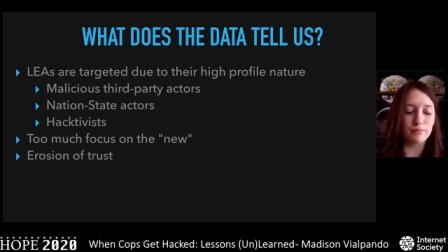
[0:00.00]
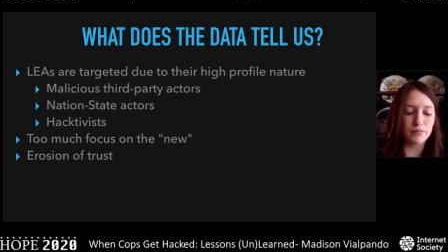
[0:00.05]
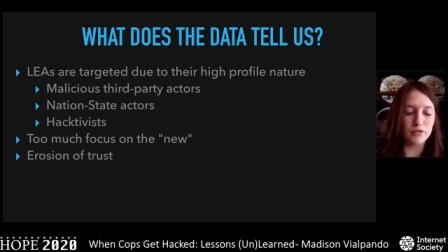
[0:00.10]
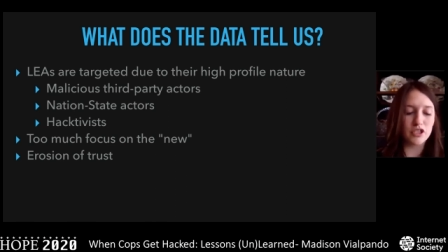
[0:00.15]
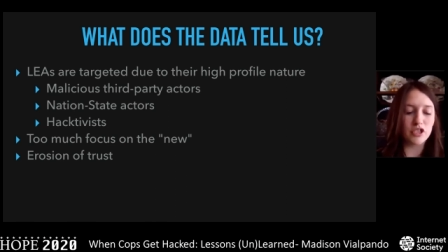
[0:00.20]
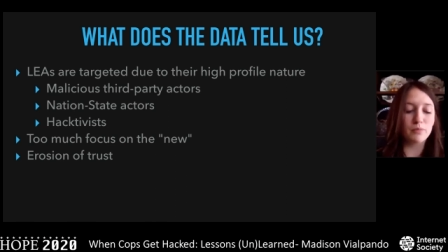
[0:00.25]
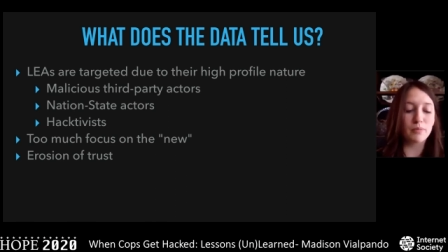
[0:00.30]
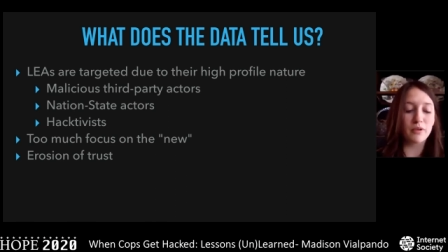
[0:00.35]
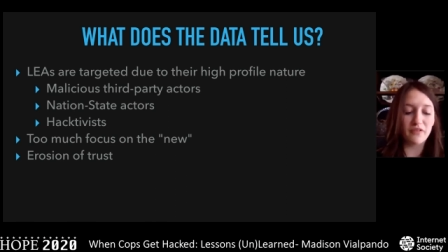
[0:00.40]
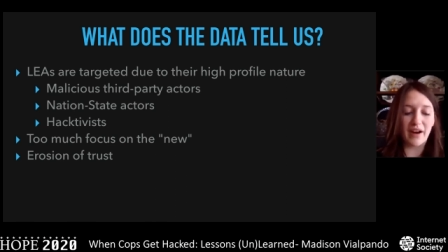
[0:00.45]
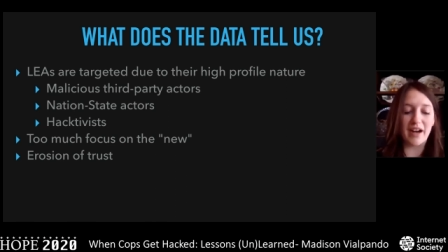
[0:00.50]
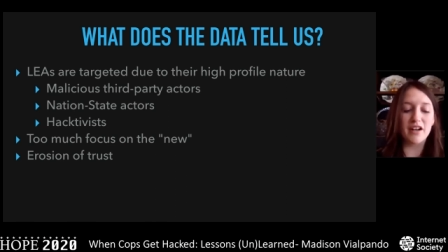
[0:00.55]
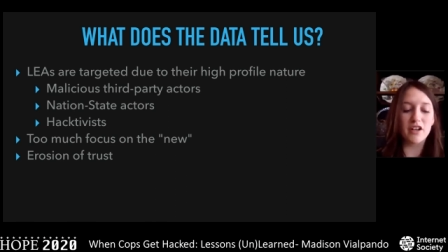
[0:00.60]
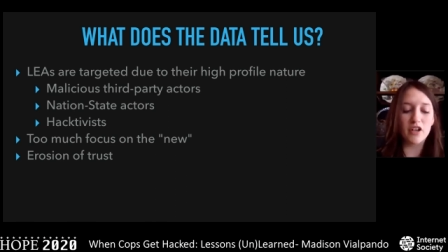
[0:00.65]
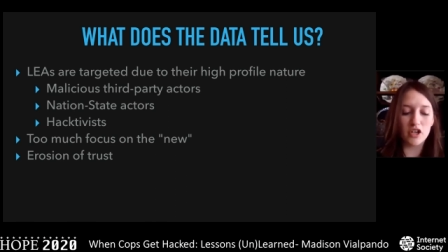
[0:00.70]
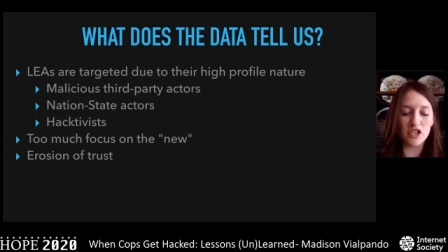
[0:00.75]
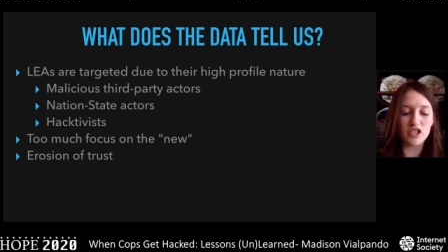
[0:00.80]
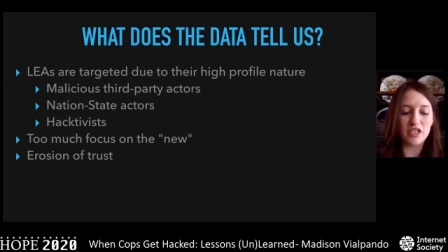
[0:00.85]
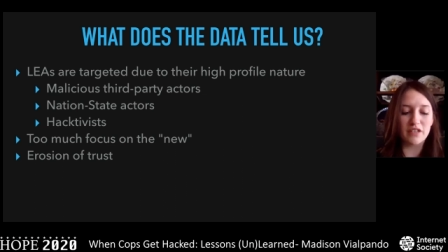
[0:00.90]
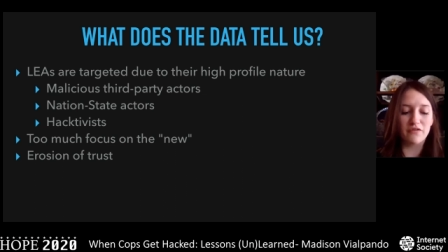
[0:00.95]
to provide a
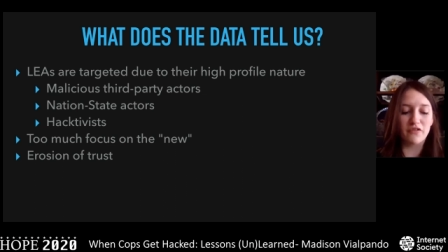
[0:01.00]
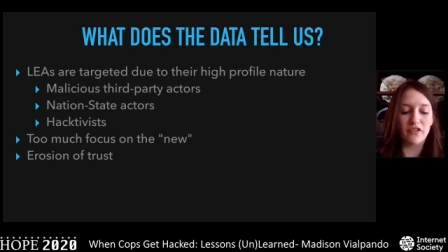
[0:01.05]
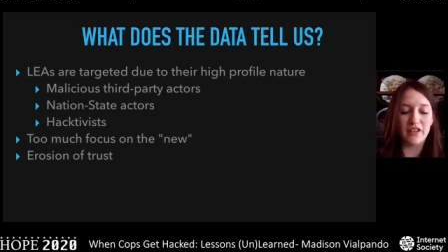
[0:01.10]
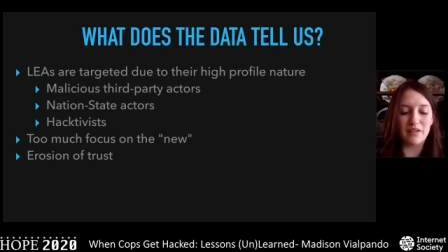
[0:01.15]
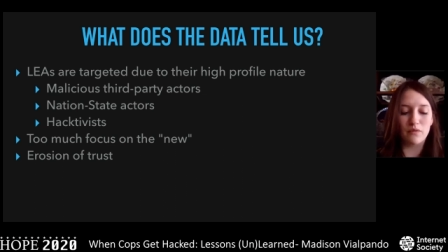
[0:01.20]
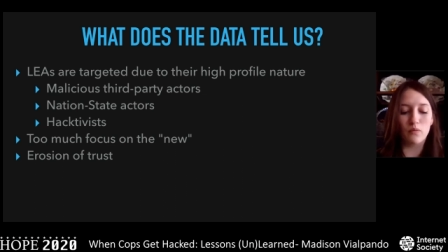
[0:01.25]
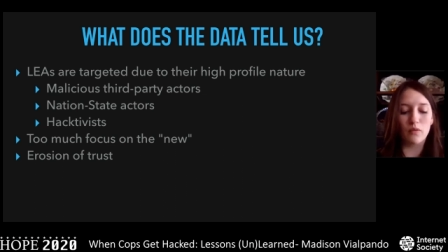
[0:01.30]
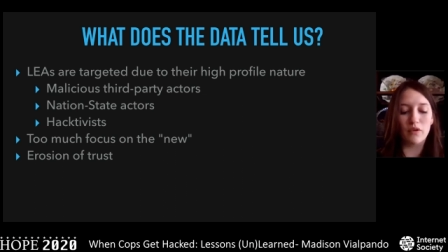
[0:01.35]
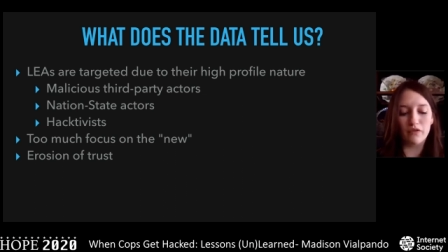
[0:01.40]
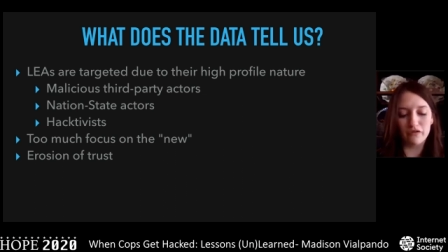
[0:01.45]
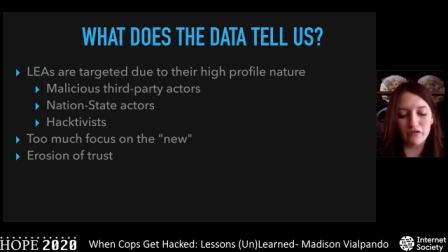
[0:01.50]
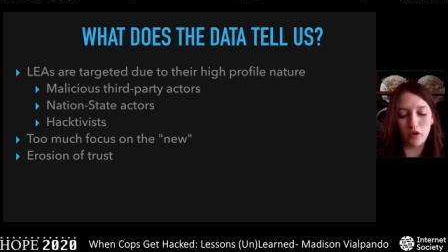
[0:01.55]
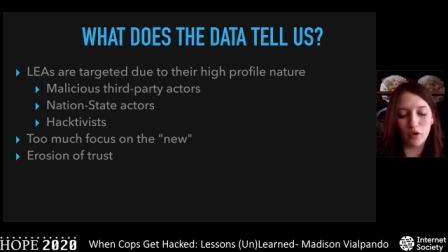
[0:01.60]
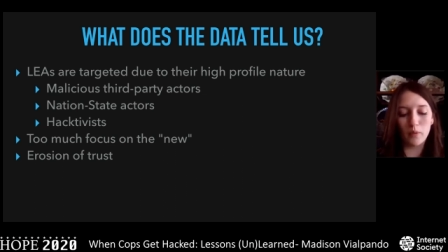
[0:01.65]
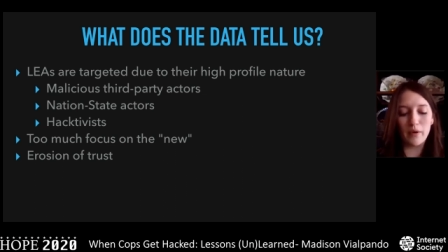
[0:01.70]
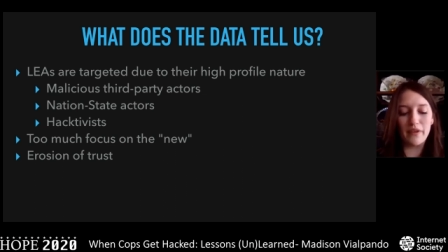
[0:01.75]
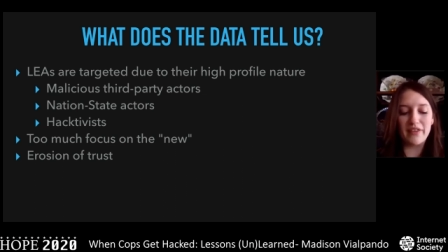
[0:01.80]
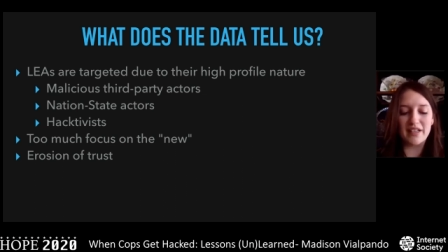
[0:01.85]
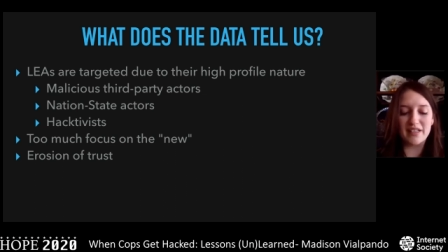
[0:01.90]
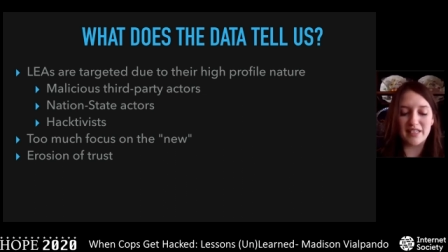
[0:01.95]
cushion for, the, for
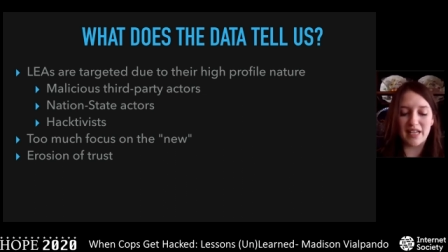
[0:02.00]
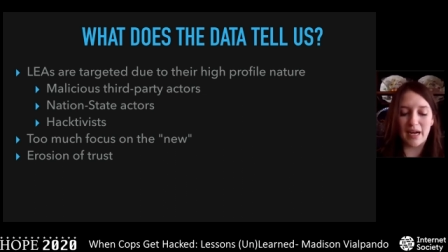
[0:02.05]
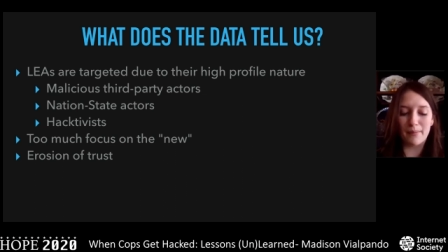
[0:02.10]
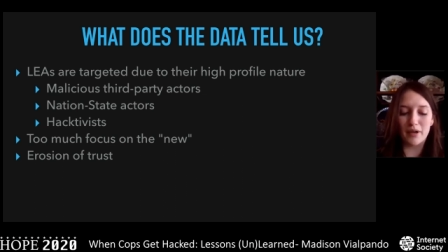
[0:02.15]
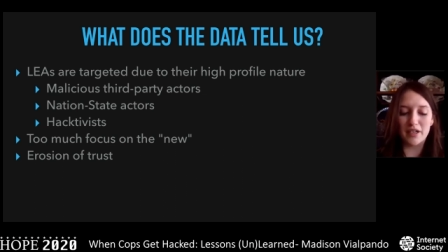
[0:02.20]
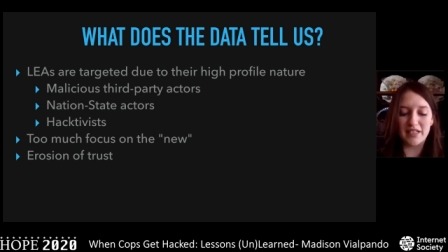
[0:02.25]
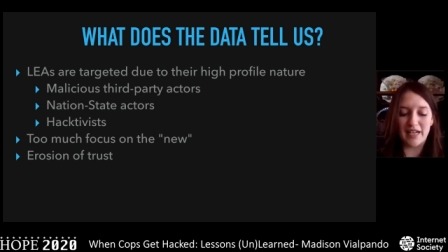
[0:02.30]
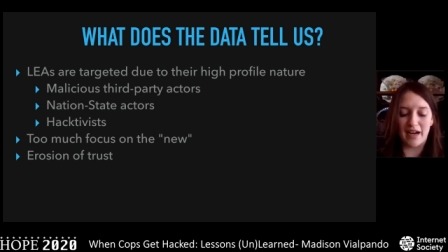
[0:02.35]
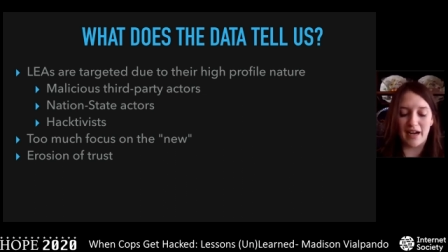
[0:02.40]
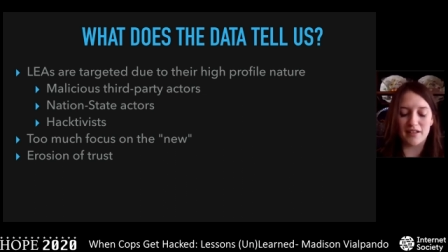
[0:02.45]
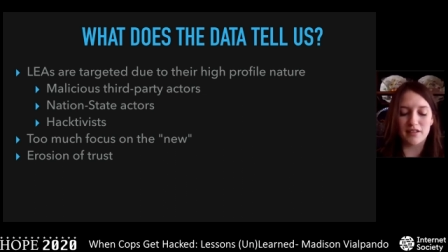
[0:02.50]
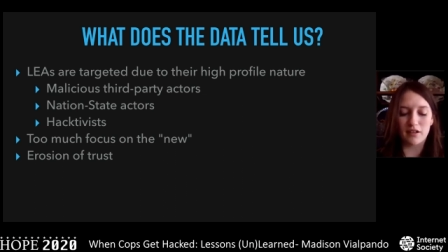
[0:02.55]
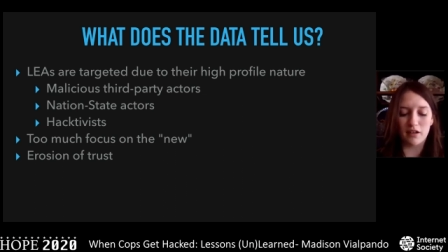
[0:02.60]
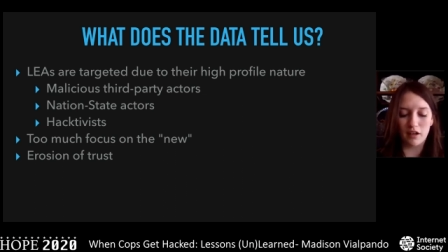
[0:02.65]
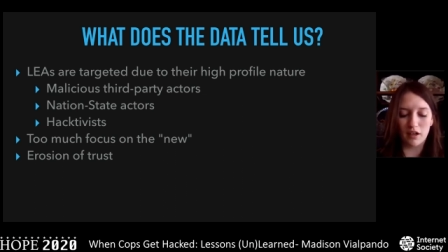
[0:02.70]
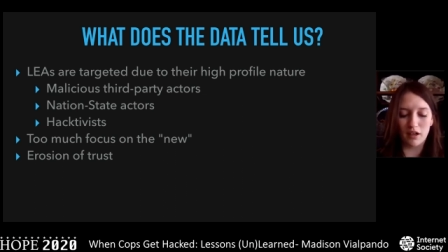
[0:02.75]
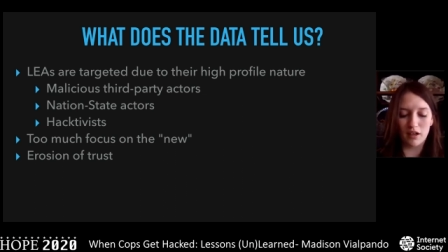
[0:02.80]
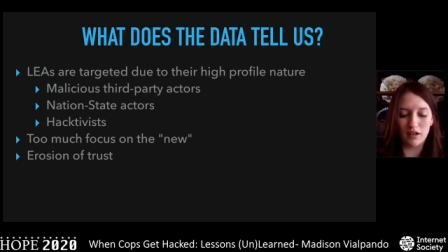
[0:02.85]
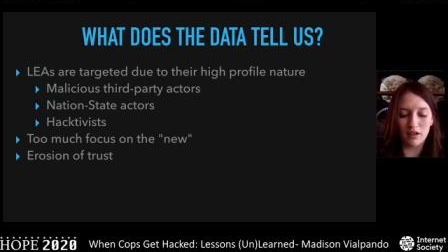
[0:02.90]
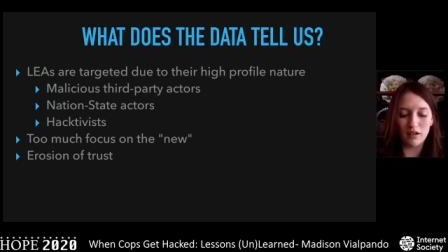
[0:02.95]
when these cyber attacks
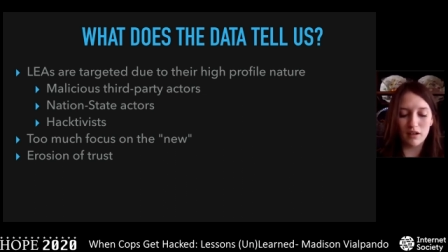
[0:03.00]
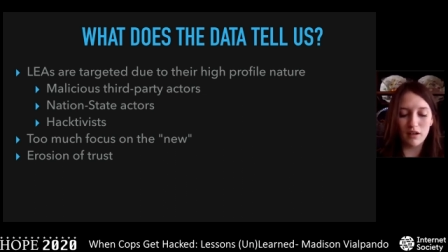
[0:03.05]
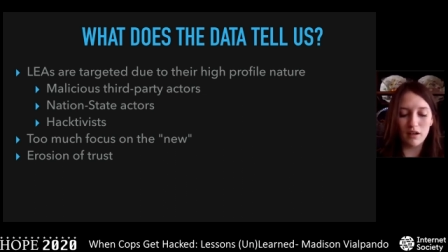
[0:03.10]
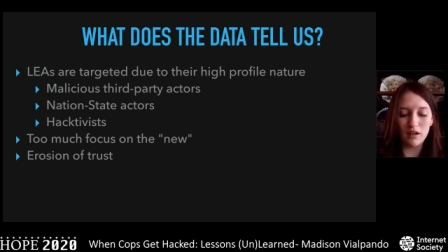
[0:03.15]
occur.